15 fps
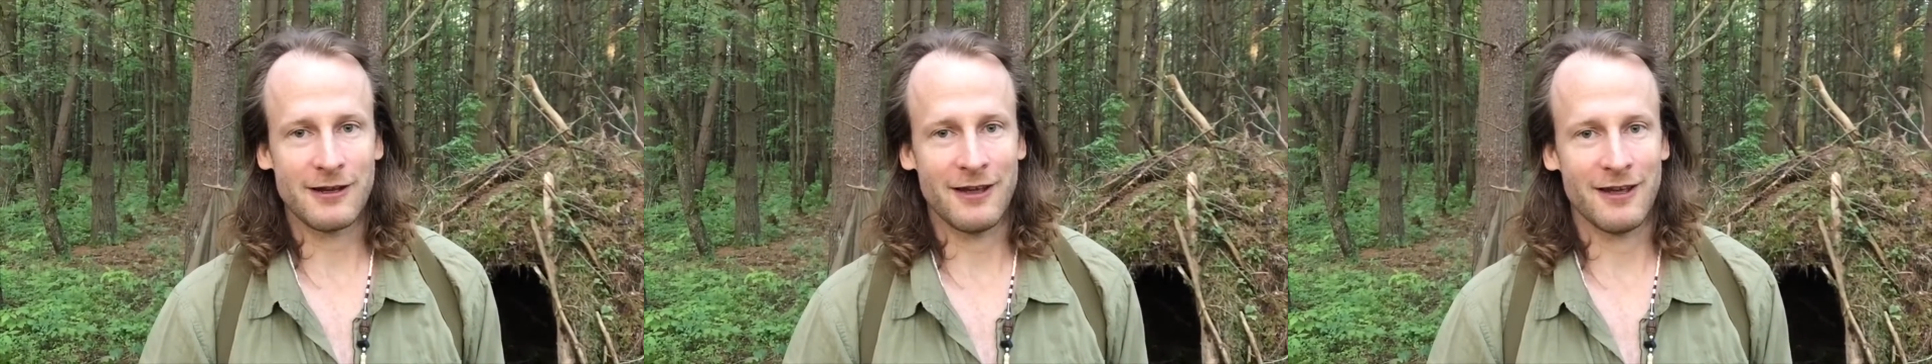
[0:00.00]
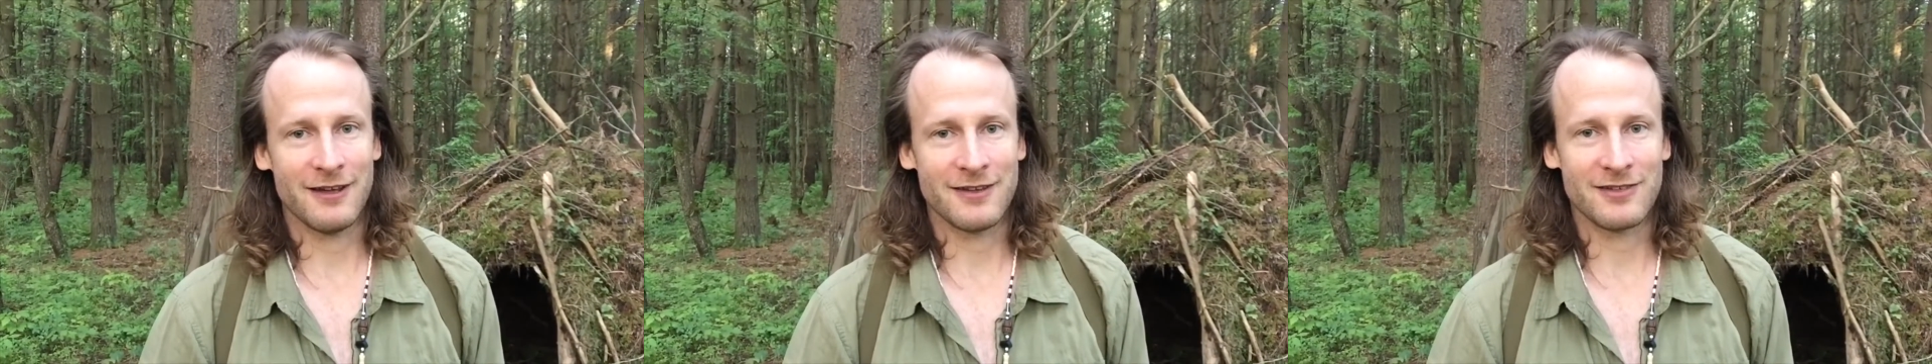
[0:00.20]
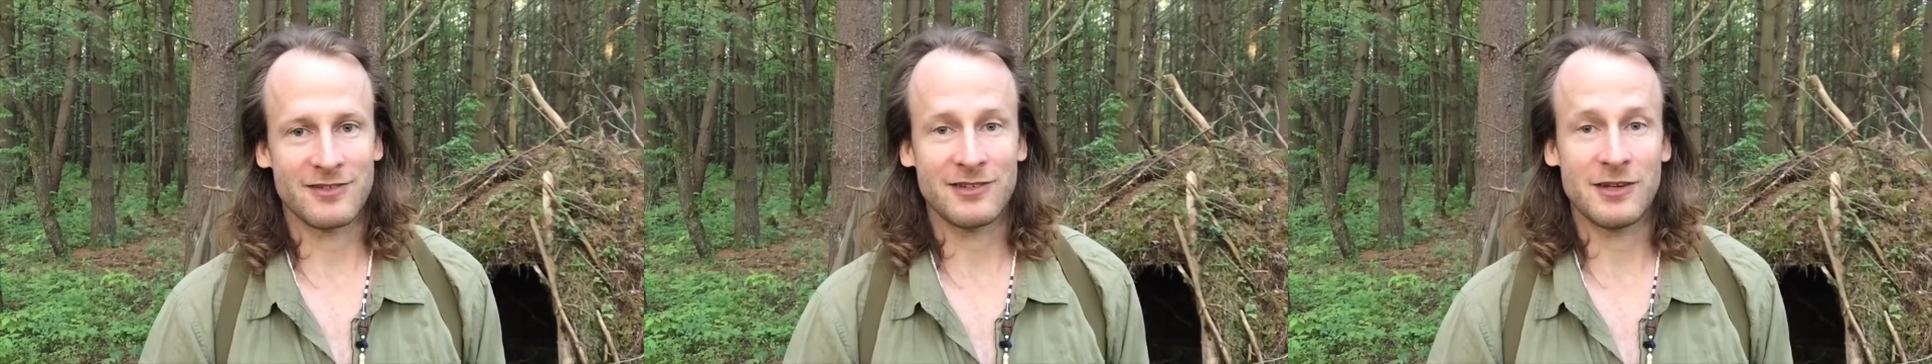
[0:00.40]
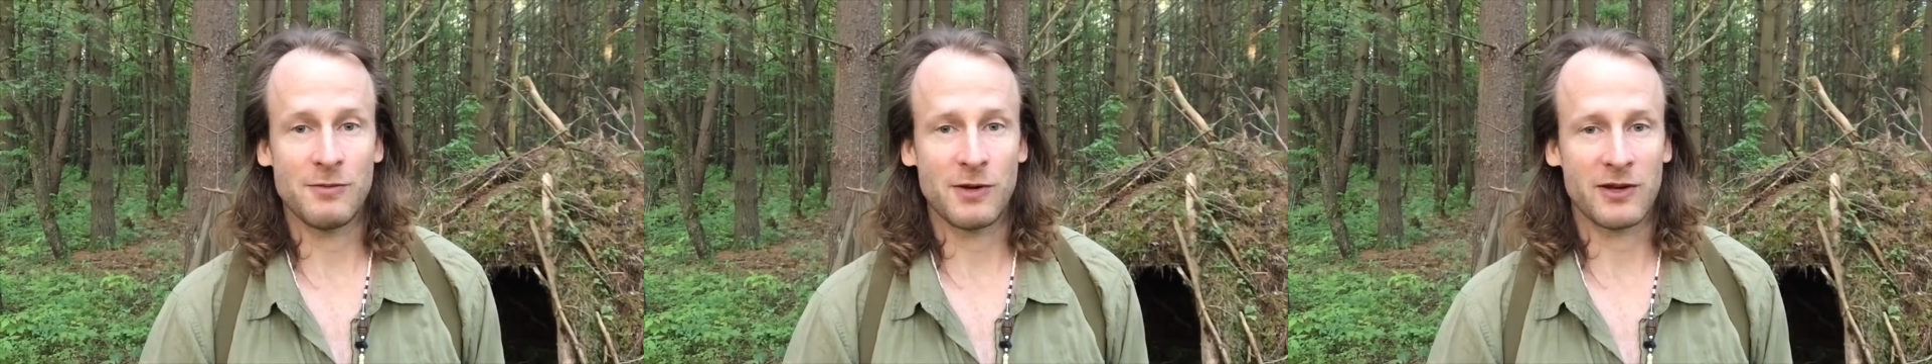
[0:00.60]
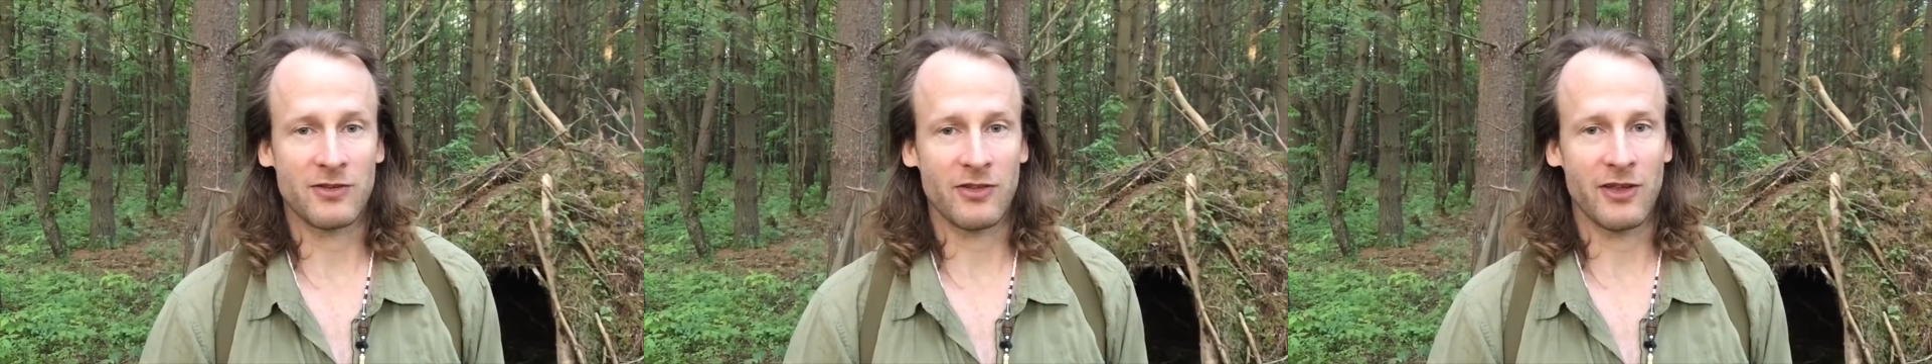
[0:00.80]
and see
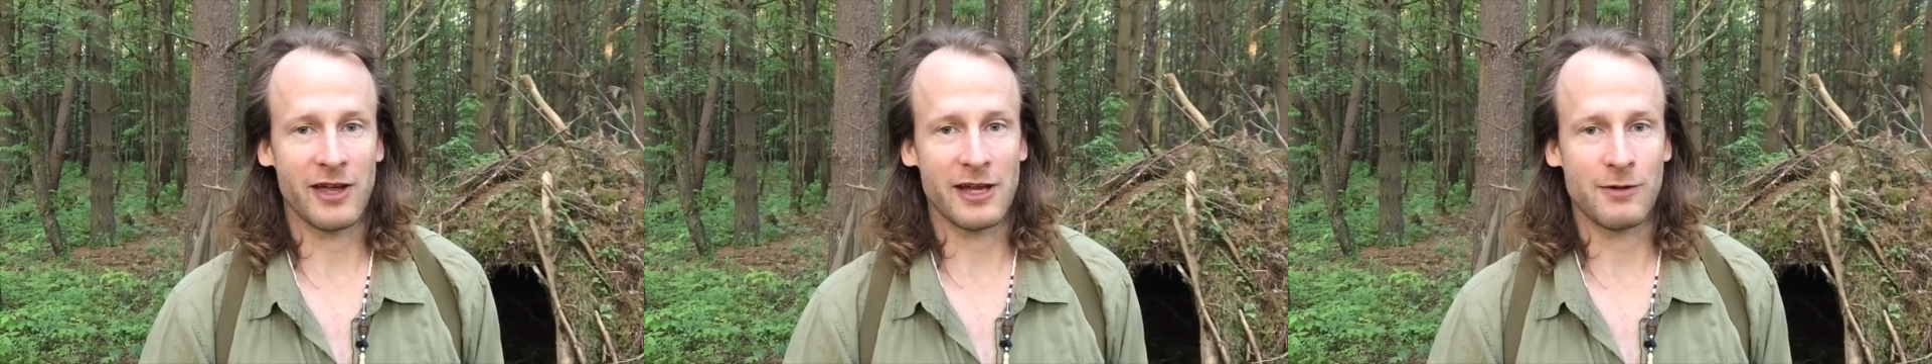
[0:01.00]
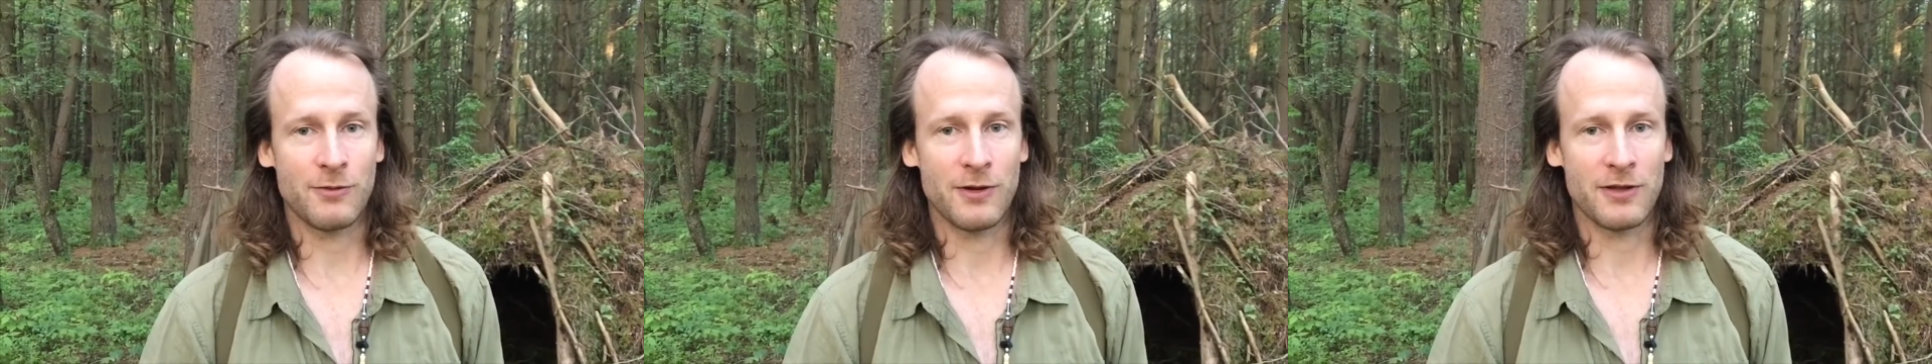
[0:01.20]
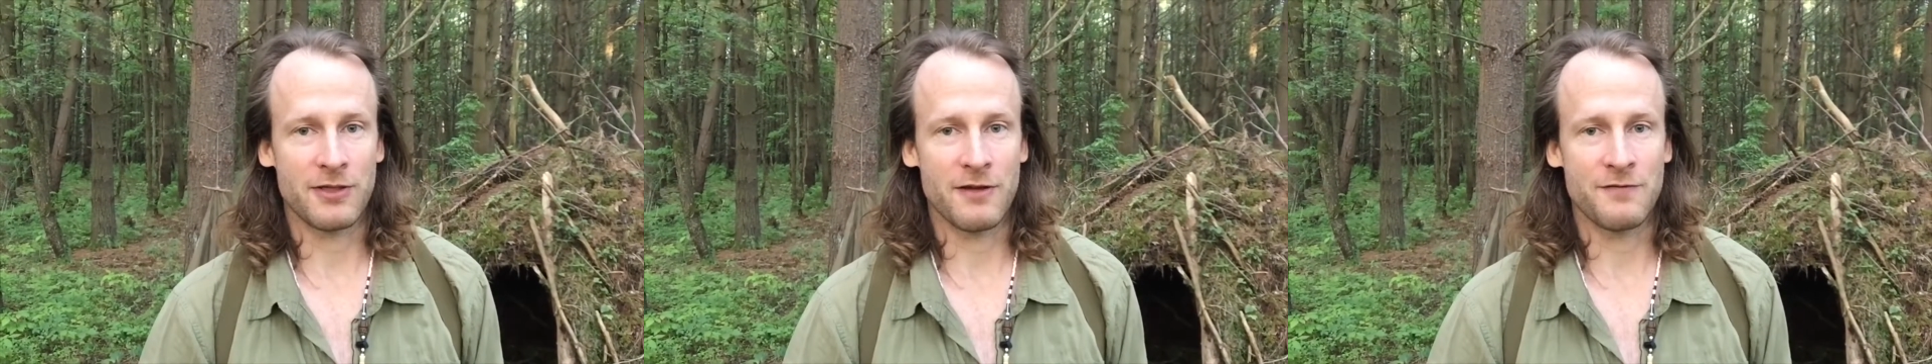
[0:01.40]
what it's like with